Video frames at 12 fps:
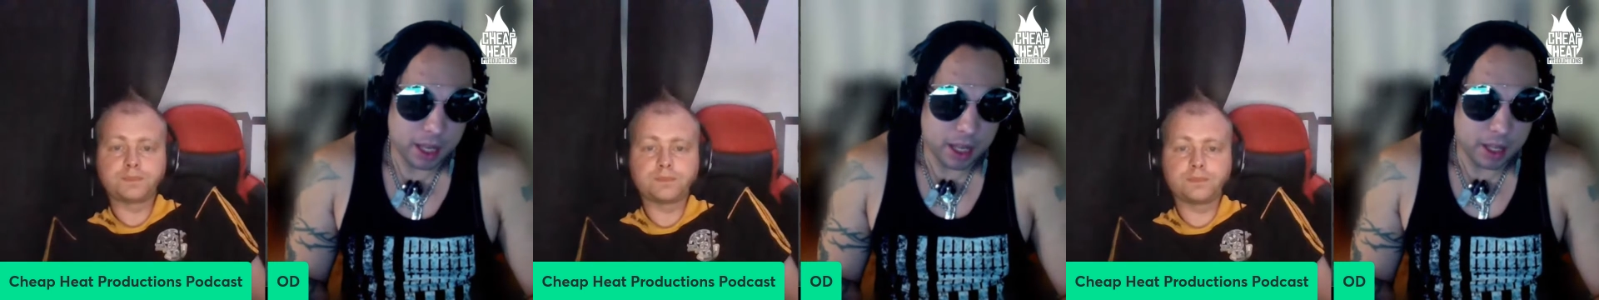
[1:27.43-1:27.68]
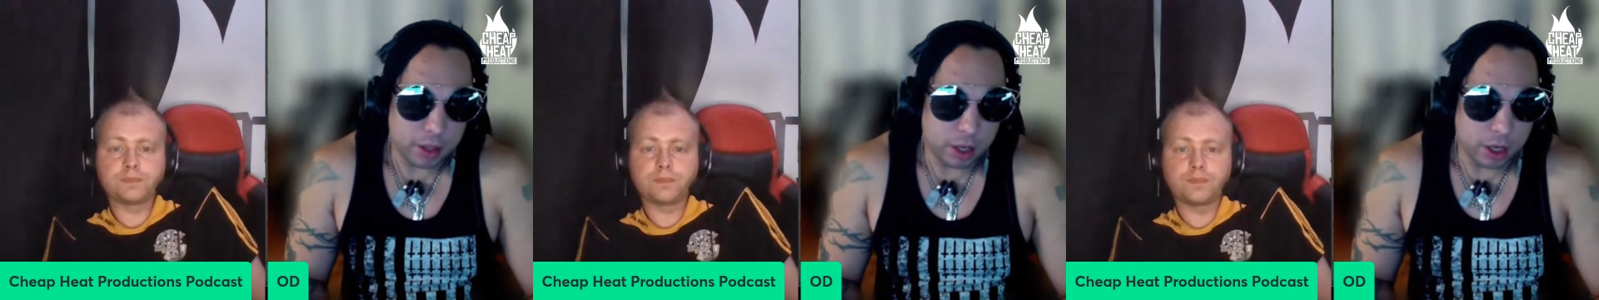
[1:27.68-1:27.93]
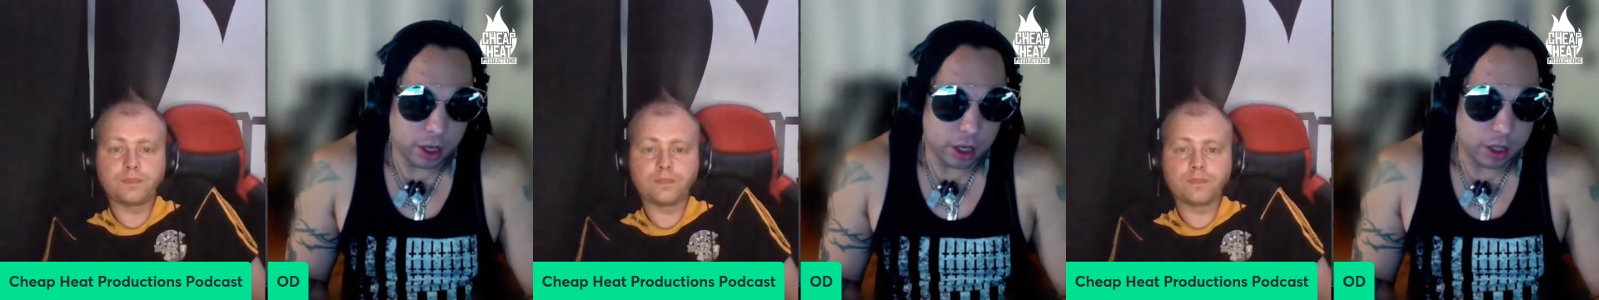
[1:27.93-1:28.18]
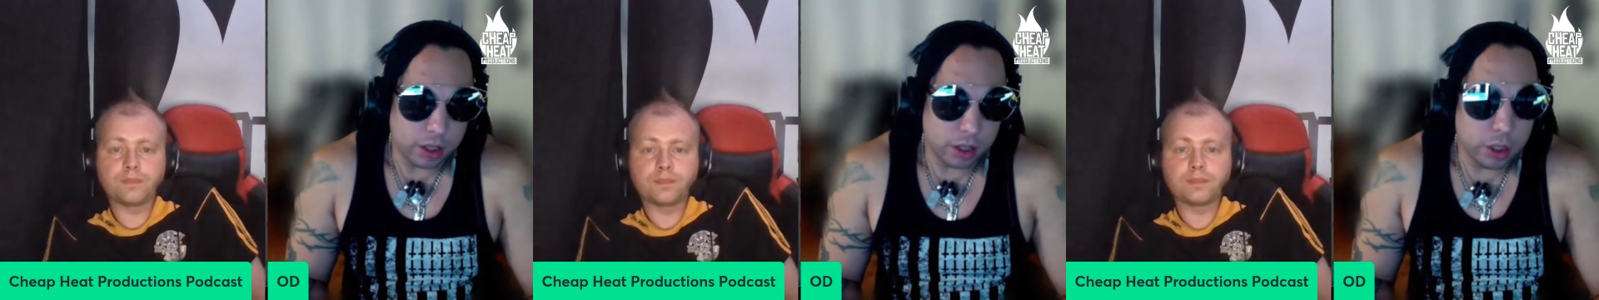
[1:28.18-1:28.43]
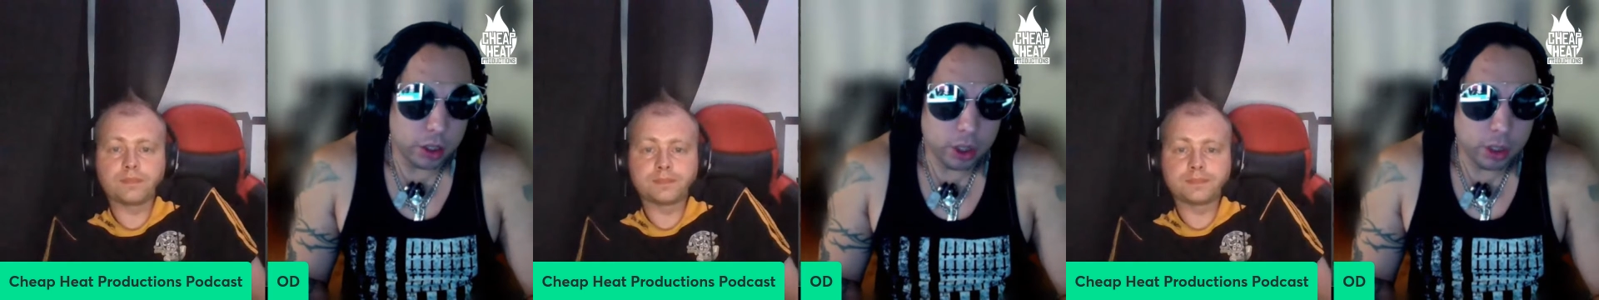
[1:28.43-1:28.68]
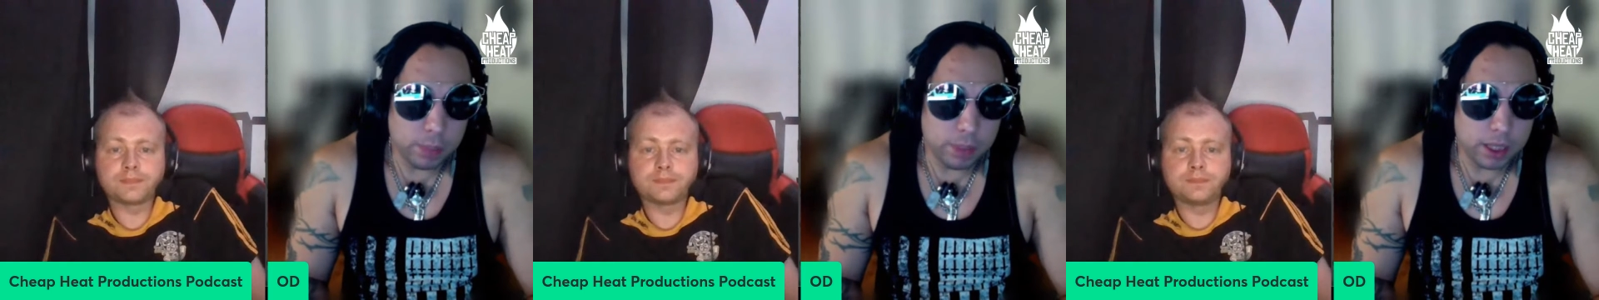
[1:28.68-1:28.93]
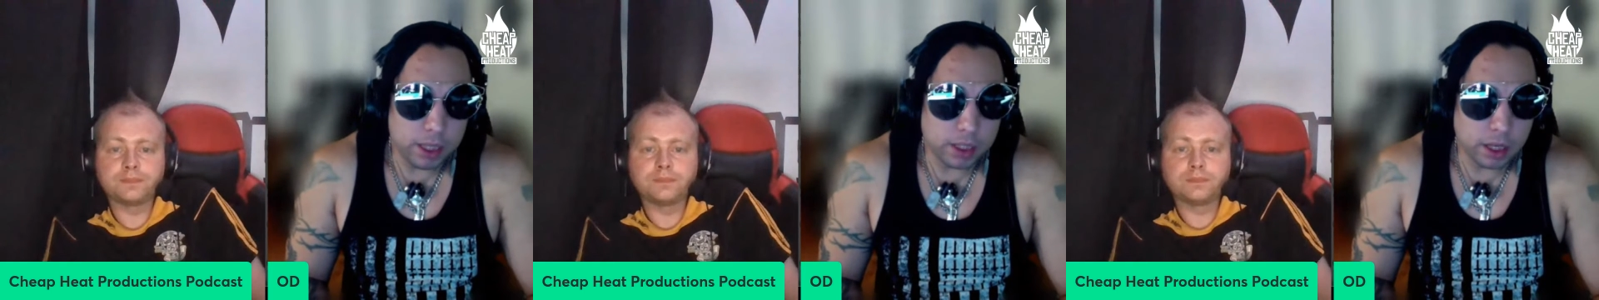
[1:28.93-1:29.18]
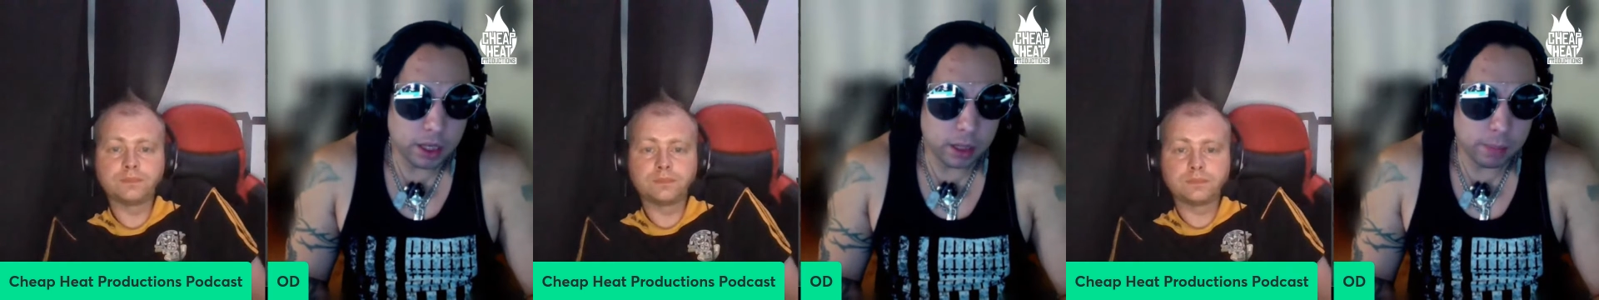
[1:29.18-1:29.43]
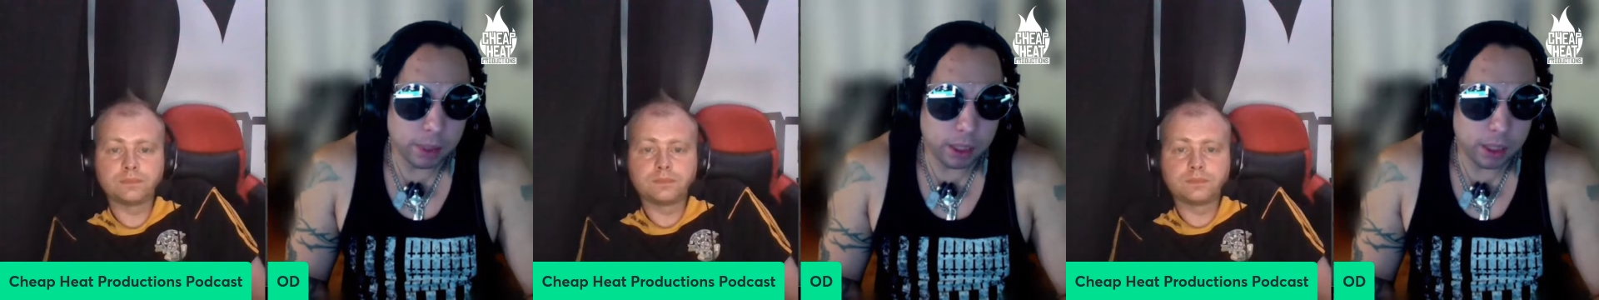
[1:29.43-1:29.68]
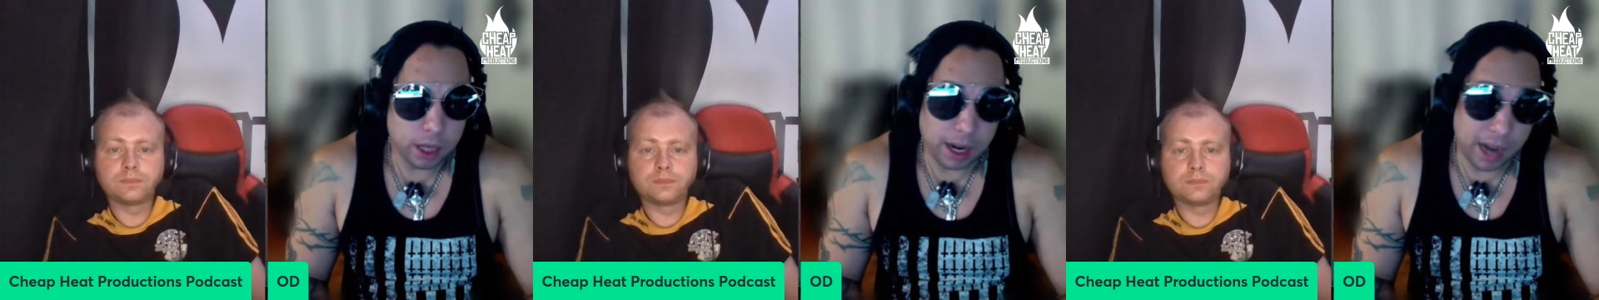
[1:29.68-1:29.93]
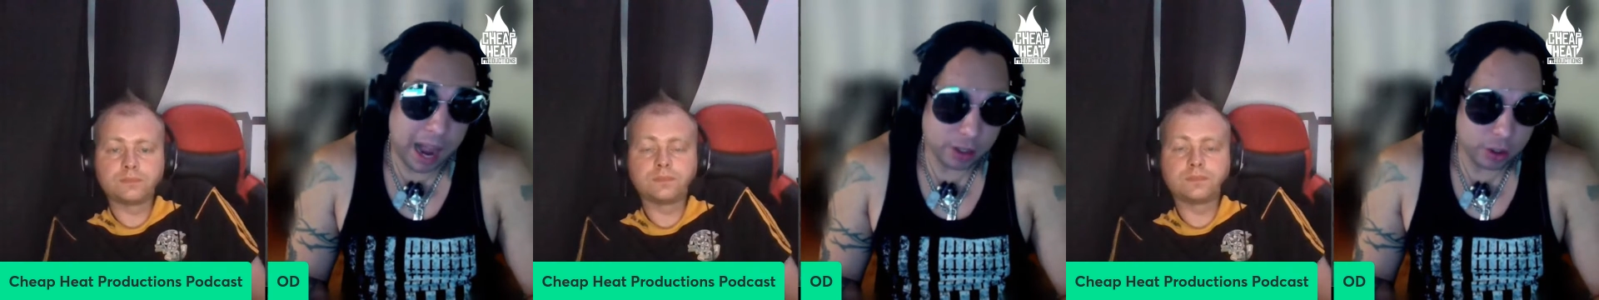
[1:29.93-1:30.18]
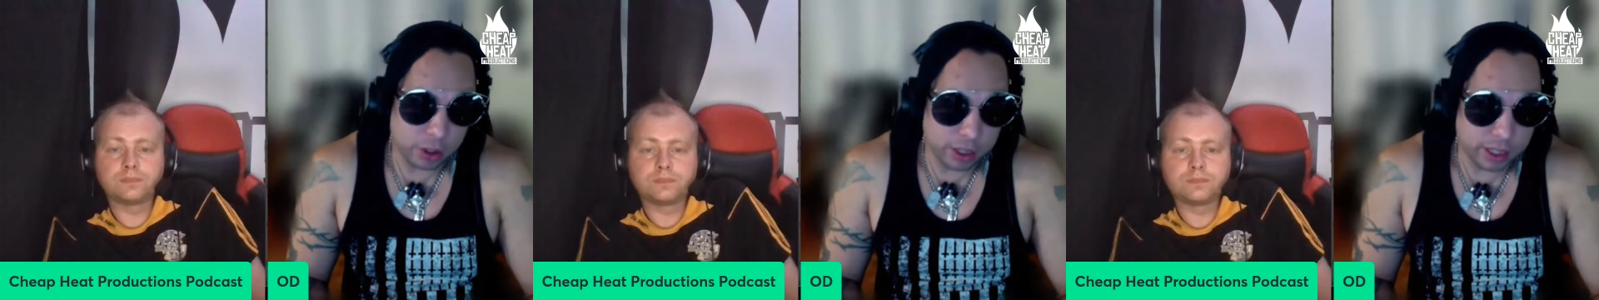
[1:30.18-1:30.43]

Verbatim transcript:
Speaker 1: the the new ep is gonna be uh, actually it